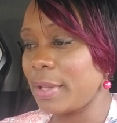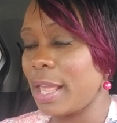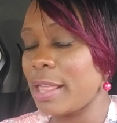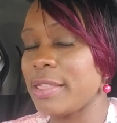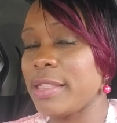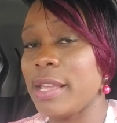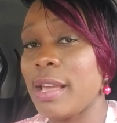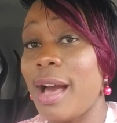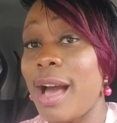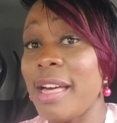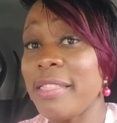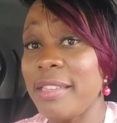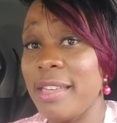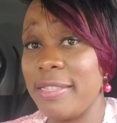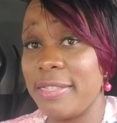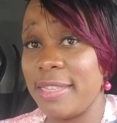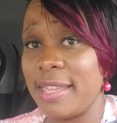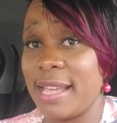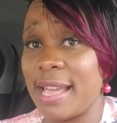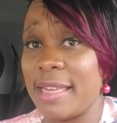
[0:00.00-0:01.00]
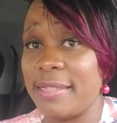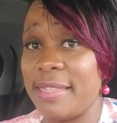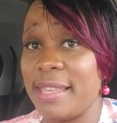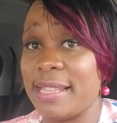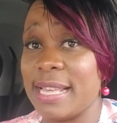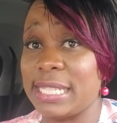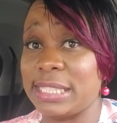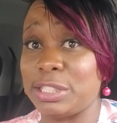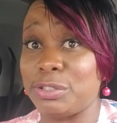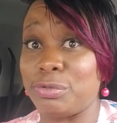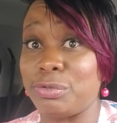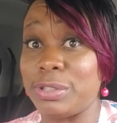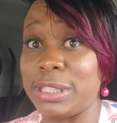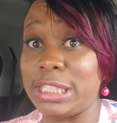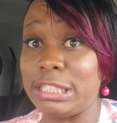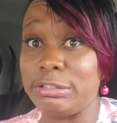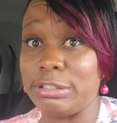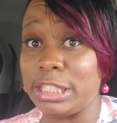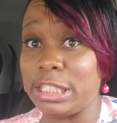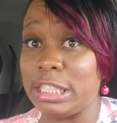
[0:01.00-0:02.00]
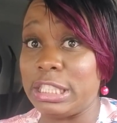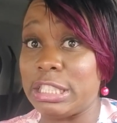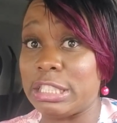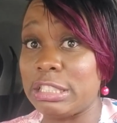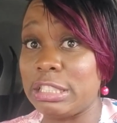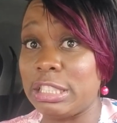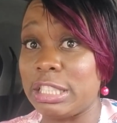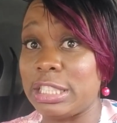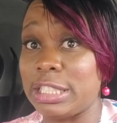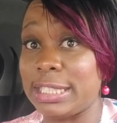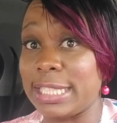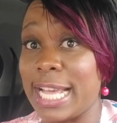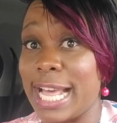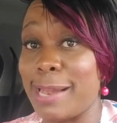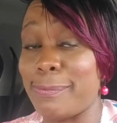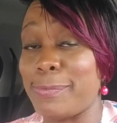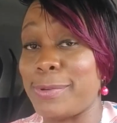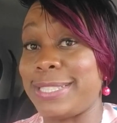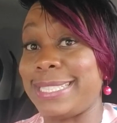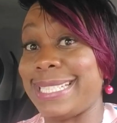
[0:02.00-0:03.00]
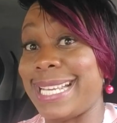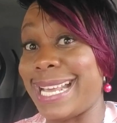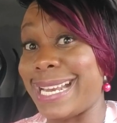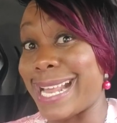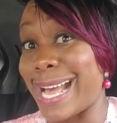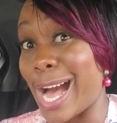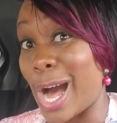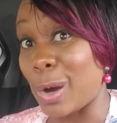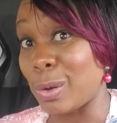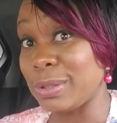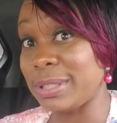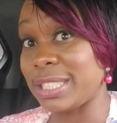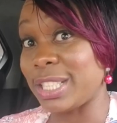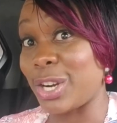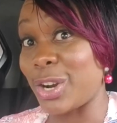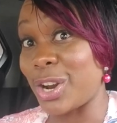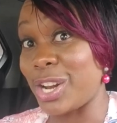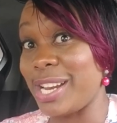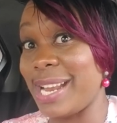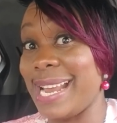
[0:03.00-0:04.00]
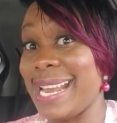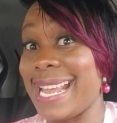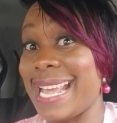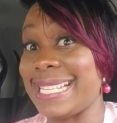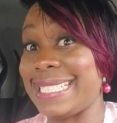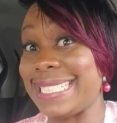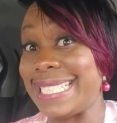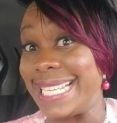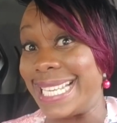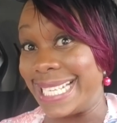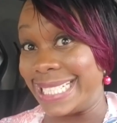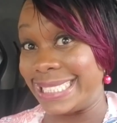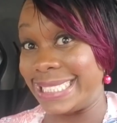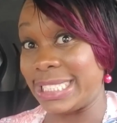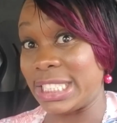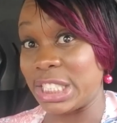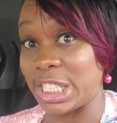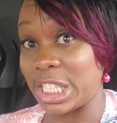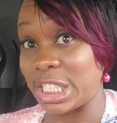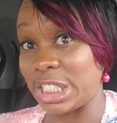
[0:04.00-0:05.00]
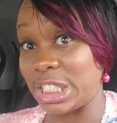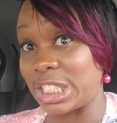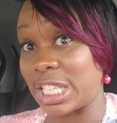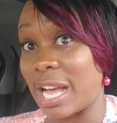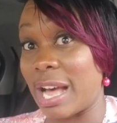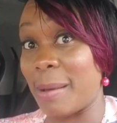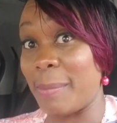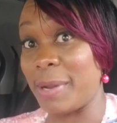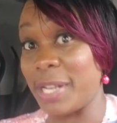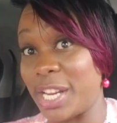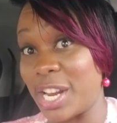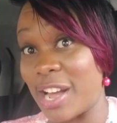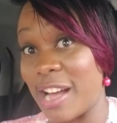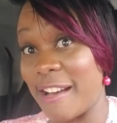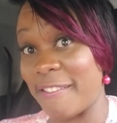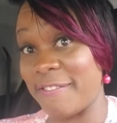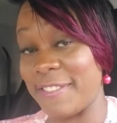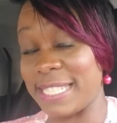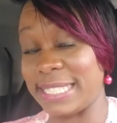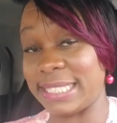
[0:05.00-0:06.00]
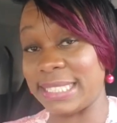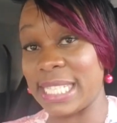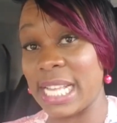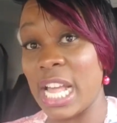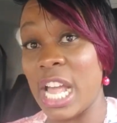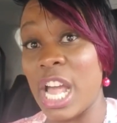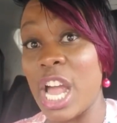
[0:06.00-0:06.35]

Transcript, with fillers: the other thing I think that's really, really good to help you to get out earlier and get into your job and your office